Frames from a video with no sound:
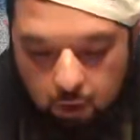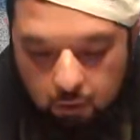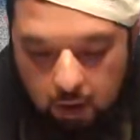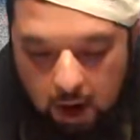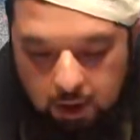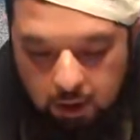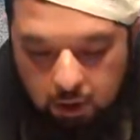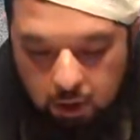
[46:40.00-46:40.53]
For
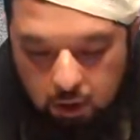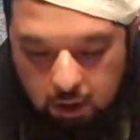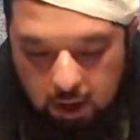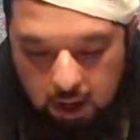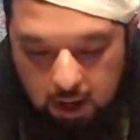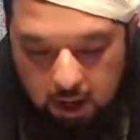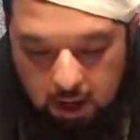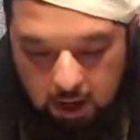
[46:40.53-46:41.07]

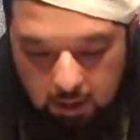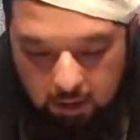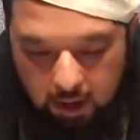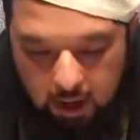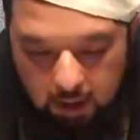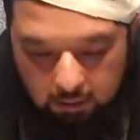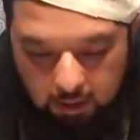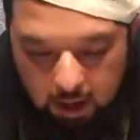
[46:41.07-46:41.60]
gratitude
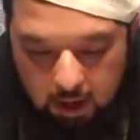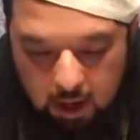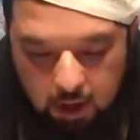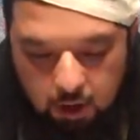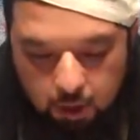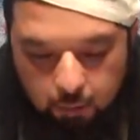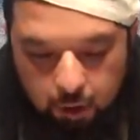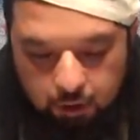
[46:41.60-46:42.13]
is an
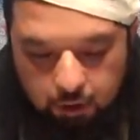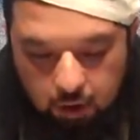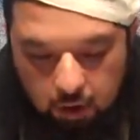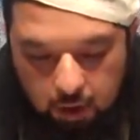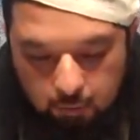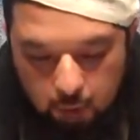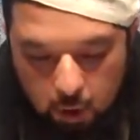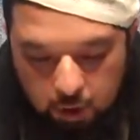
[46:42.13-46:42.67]

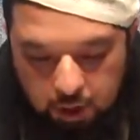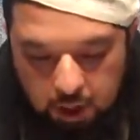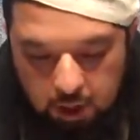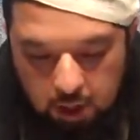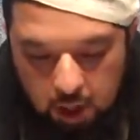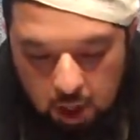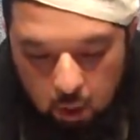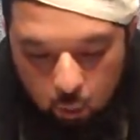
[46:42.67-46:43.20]
interpersonal
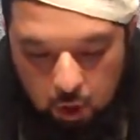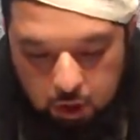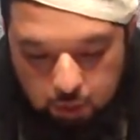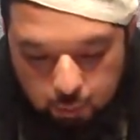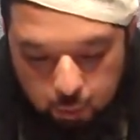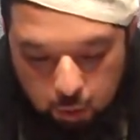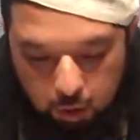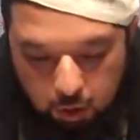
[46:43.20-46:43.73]
emotion
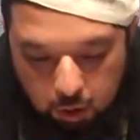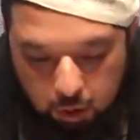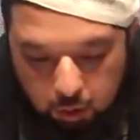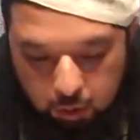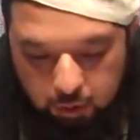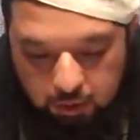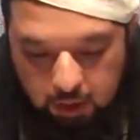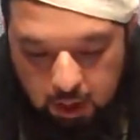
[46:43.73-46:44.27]
which
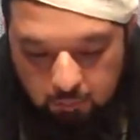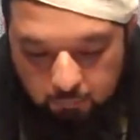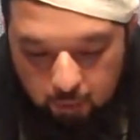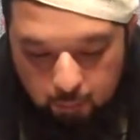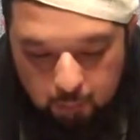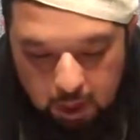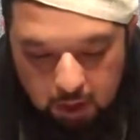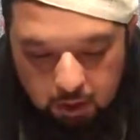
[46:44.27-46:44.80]
precludes it
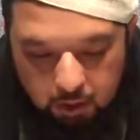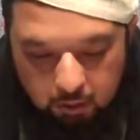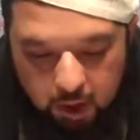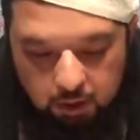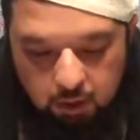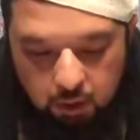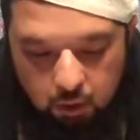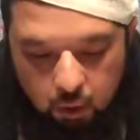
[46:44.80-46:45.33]
from being
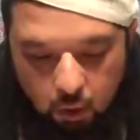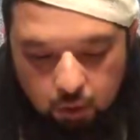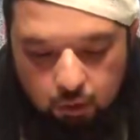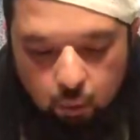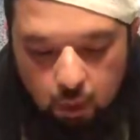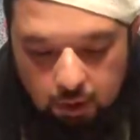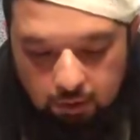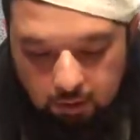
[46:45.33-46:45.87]
directed
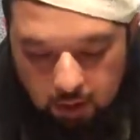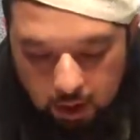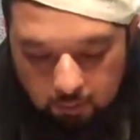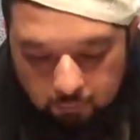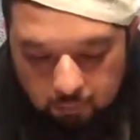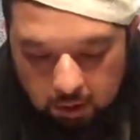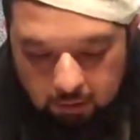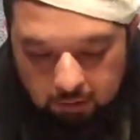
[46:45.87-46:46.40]
towards
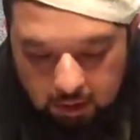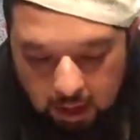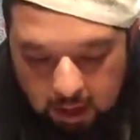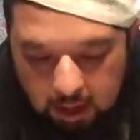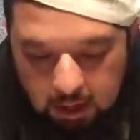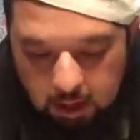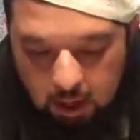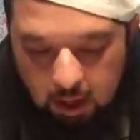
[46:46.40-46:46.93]
oneself.
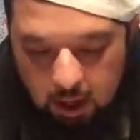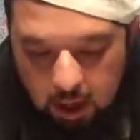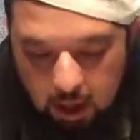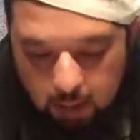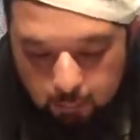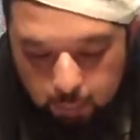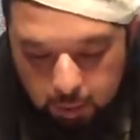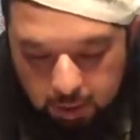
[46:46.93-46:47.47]
Second,
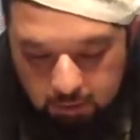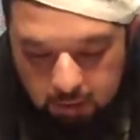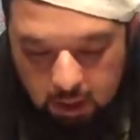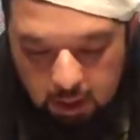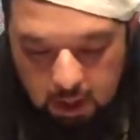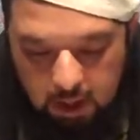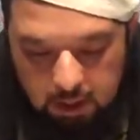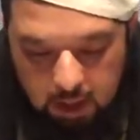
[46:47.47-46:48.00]

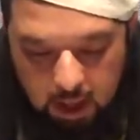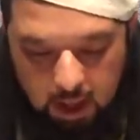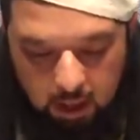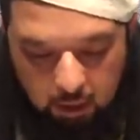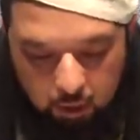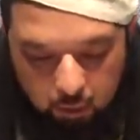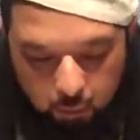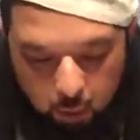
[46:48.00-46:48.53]
implicit in the
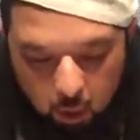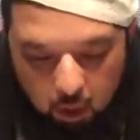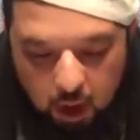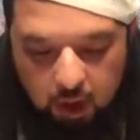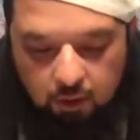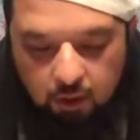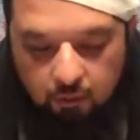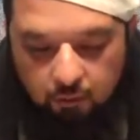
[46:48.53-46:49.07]

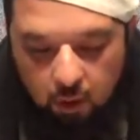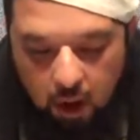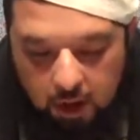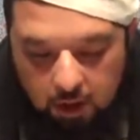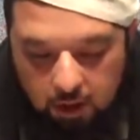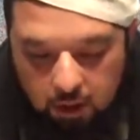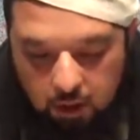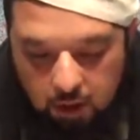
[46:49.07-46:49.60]
experience of
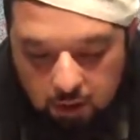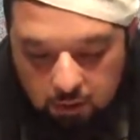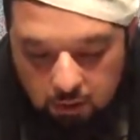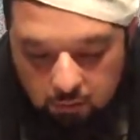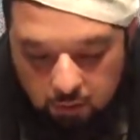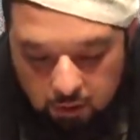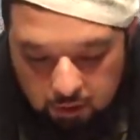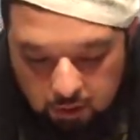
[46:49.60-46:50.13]
gratitude
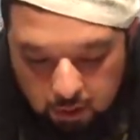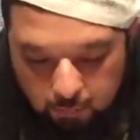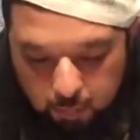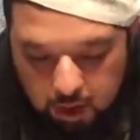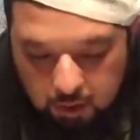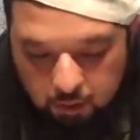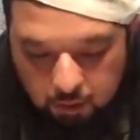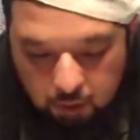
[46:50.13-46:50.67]
is the
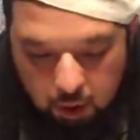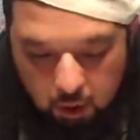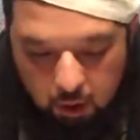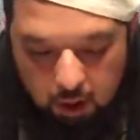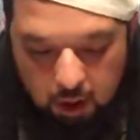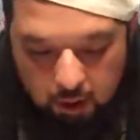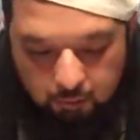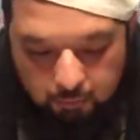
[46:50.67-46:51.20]
recipient's
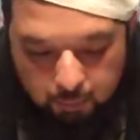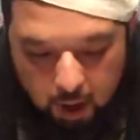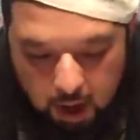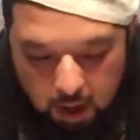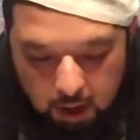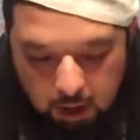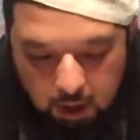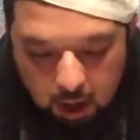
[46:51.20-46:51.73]
theory of
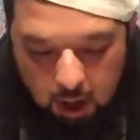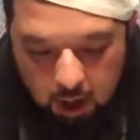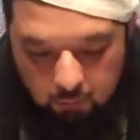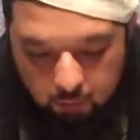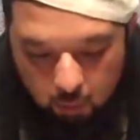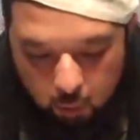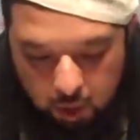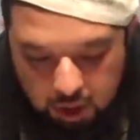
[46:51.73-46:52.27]

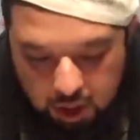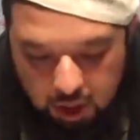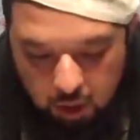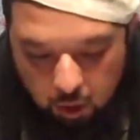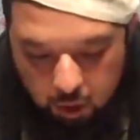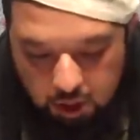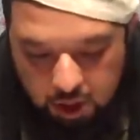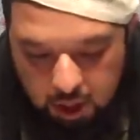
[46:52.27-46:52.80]
mind from which
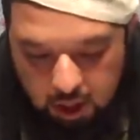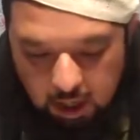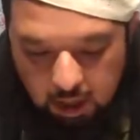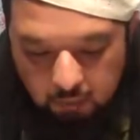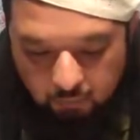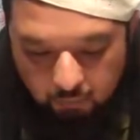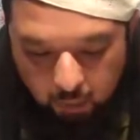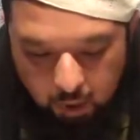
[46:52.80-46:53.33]
he or she
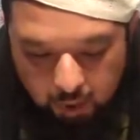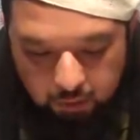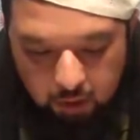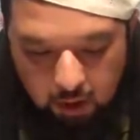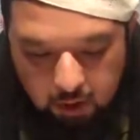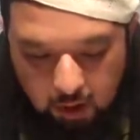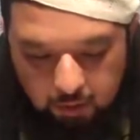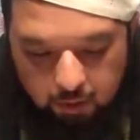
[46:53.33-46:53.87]
infers
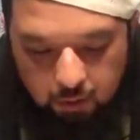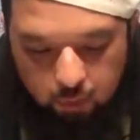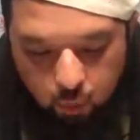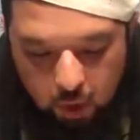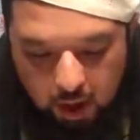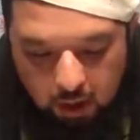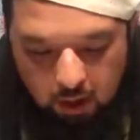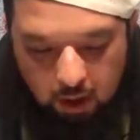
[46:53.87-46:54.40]
another's
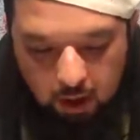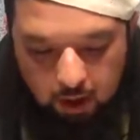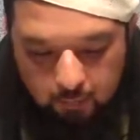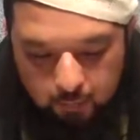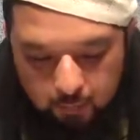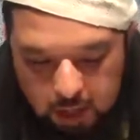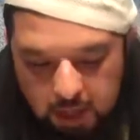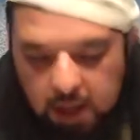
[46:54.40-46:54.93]

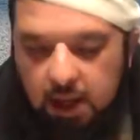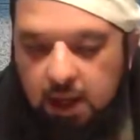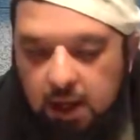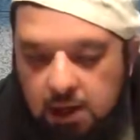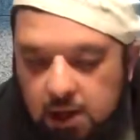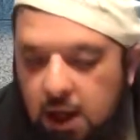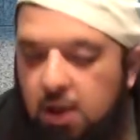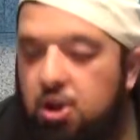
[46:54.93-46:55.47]
well meaning
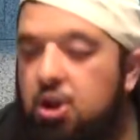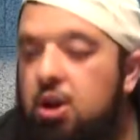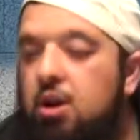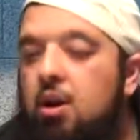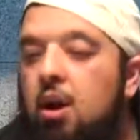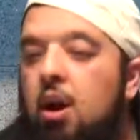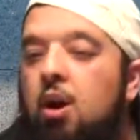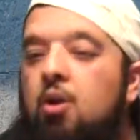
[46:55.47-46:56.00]

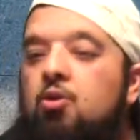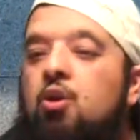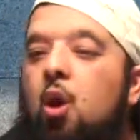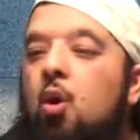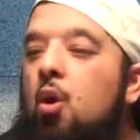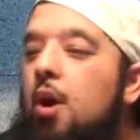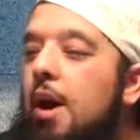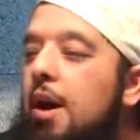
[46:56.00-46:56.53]
intention.
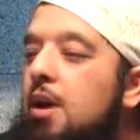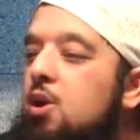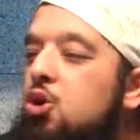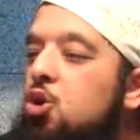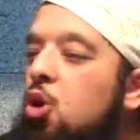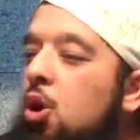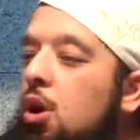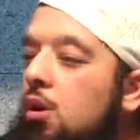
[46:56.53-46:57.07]
So,
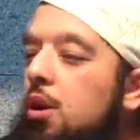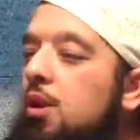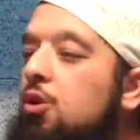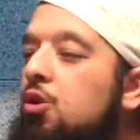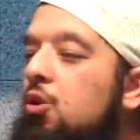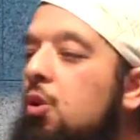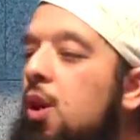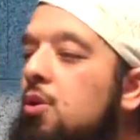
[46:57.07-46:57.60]
shukr
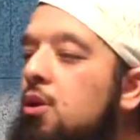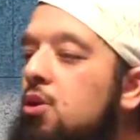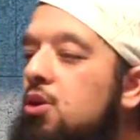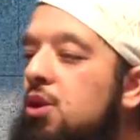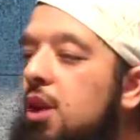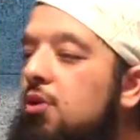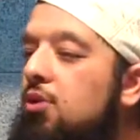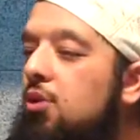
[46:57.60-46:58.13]
is to, under,
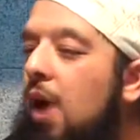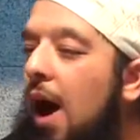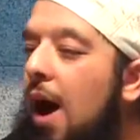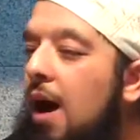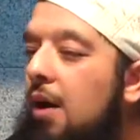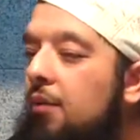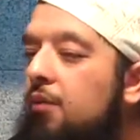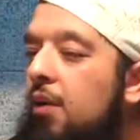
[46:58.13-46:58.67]
is to
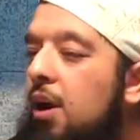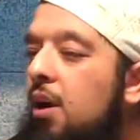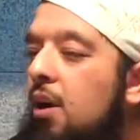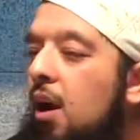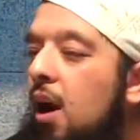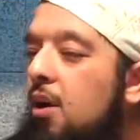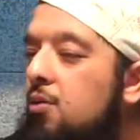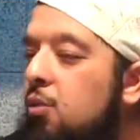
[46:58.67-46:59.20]

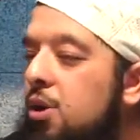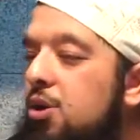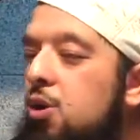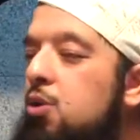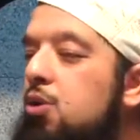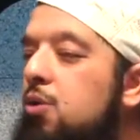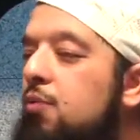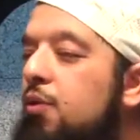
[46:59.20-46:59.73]
have, when
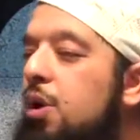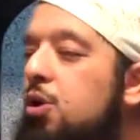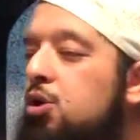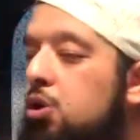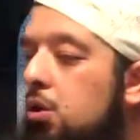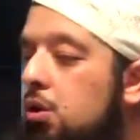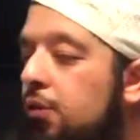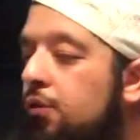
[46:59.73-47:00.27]
you feel
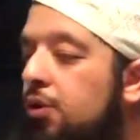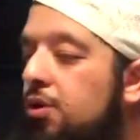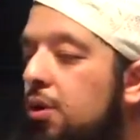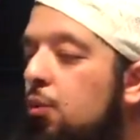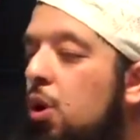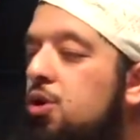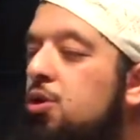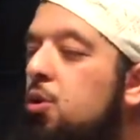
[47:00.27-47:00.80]
shukr for
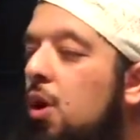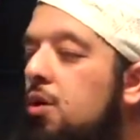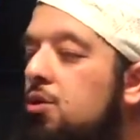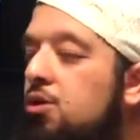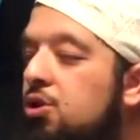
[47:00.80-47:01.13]
someone, you